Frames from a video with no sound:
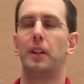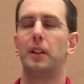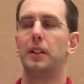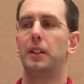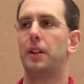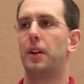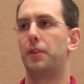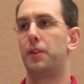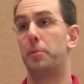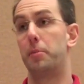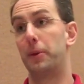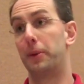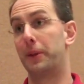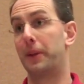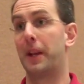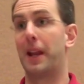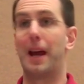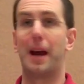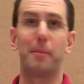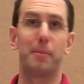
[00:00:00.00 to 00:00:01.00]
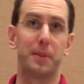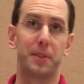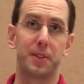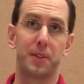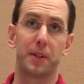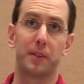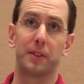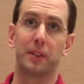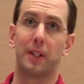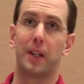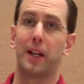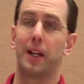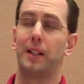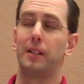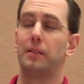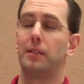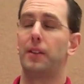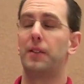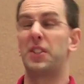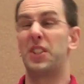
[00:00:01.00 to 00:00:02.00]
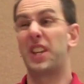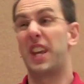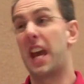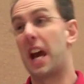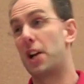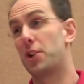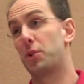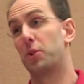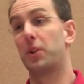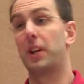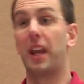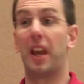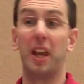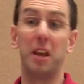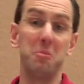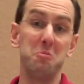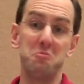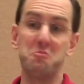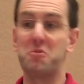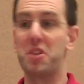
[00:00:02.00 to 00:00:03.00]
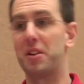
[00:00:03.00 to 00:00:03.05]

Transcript: If you're building an app, it's Silverlight. If it's a casual game,